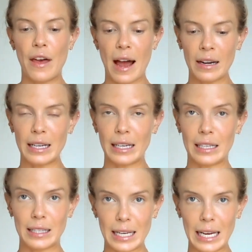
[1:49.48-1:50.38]
that
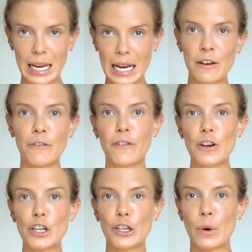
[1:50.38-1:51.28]
is if
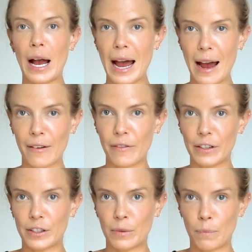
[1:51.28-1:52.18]
you
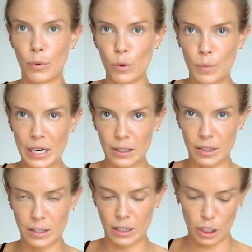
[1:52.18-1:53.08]
have some
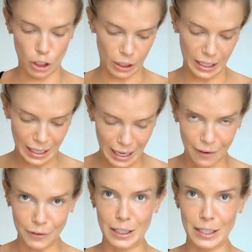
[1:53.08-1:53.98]
boobies, you're gonna
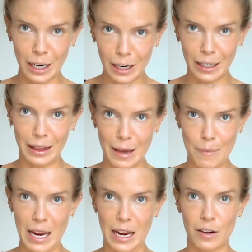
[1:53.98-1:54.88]
have to tuck
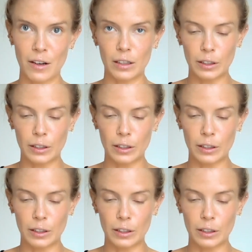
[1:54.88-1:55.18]
them in a